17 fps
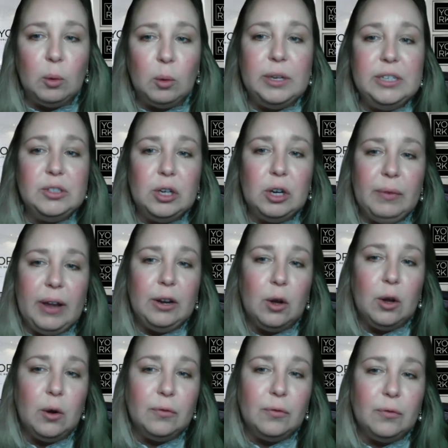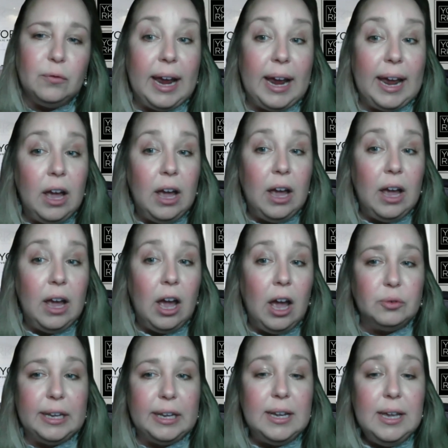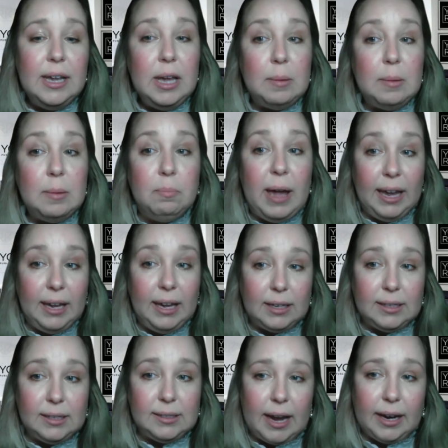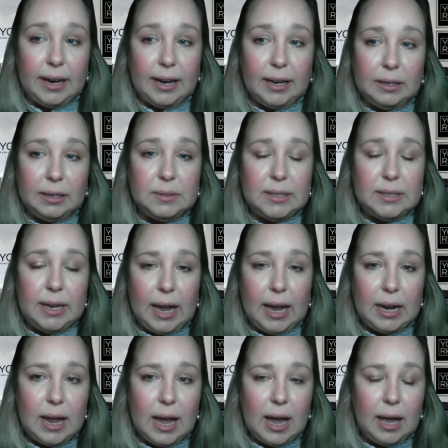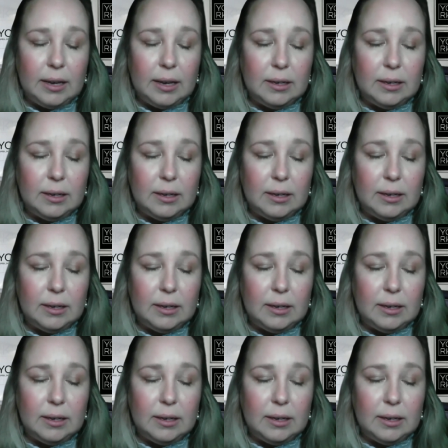but we surveyed over 800 bank executives and